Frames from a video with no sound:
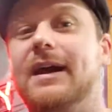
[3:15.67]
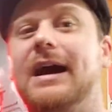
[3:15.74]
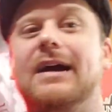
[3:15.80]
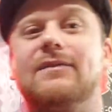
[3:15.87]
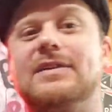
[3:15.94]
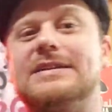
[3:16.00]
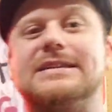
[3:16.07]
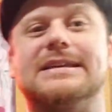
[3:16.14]

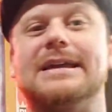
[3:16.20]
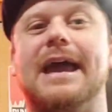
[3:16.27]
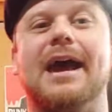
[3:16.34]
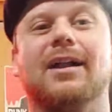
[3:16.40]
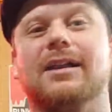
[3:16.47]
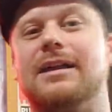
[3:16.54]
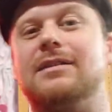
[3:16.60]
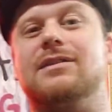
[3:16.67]
Obviously,
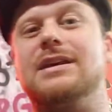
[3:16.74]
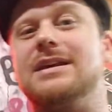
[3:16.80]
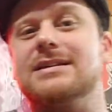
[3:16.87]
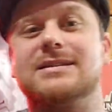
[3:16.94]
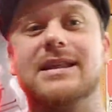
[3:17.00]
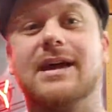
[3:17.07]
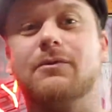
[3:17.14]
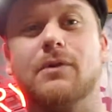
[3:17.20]
Ellen
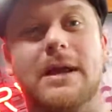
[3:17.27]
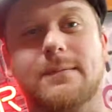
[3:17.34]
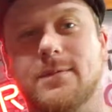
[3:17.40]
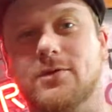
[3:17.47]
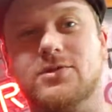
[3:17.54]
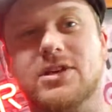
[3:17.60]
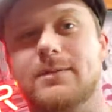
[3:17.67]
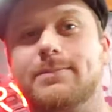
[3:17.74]
thinks that
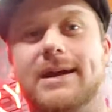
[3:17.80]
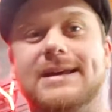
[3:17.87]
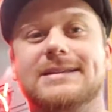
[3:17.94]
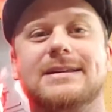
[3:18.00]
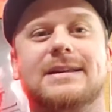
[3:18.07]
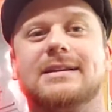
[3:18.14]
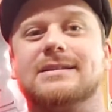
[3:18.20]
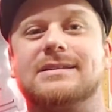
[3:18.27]
rainbow chip
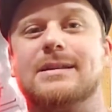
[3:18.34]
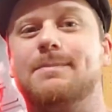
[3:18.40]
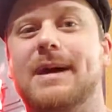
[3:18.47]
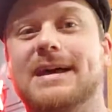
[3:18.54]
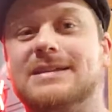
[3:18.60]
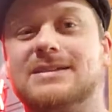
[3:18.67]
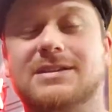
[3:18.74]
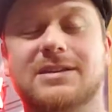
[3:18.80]
icing is the
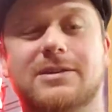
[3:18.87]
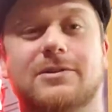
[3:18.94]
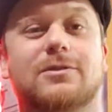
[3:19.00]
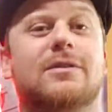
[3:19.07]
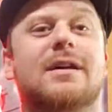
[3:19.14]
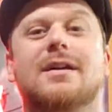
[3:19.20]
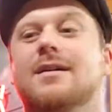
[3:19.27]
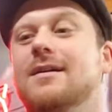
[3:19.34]
best
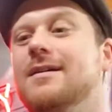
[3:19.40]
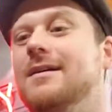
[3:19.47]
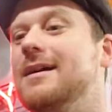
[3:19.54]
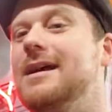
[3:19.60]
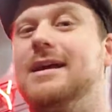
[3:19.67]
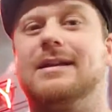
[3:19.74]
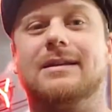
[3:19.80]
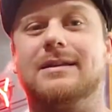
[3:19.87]
too.
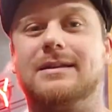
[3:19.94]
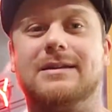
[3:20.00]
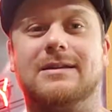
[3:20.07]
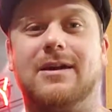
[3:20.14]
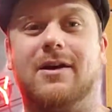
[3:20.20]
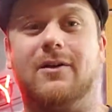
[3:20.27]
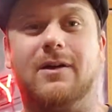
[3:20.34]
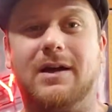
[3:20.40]
And, you
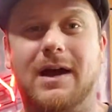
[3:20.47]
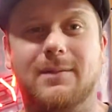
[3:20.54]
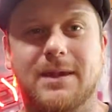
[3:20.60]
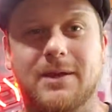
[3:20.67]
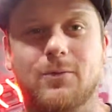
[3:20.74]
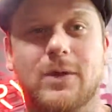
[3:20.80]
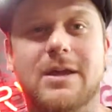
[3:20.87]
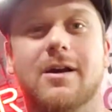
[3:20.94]
know, I
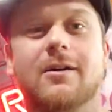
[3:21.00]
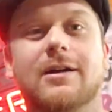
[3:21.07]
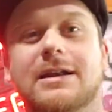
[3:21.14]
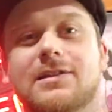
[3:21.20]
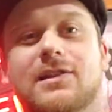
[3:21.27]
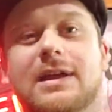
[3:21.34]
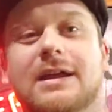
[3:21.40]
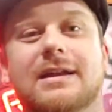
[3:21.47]
mean, we
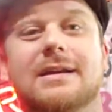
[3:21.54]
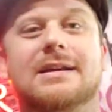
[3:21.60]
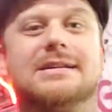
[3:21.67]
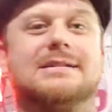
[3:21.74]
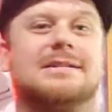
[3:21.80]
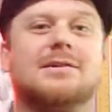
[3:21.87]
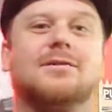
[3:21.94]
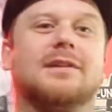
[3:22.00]
already think it
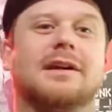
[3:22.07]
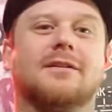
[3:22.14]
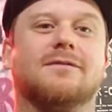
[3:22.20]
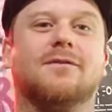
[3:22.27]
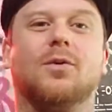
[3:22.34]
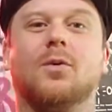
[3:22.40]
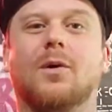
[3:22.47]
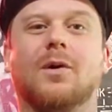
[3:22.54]
is, so
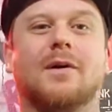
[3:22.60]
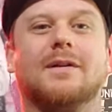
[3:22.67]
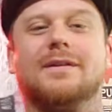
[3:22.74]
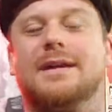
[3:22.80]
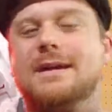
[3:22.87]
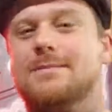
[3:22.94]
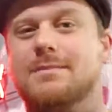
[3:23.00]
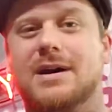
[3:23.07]
therefore
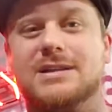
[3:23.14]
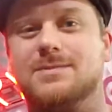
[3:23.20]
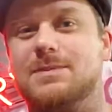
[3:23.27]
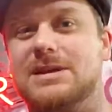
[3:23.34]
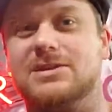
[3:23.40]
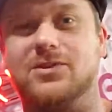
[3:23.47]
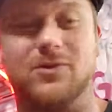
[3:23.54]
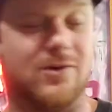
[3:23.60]
it must
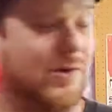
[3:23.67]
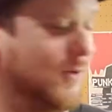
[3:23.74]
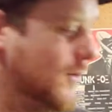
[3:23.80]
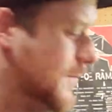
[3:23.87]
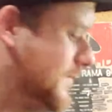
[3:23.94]
be true.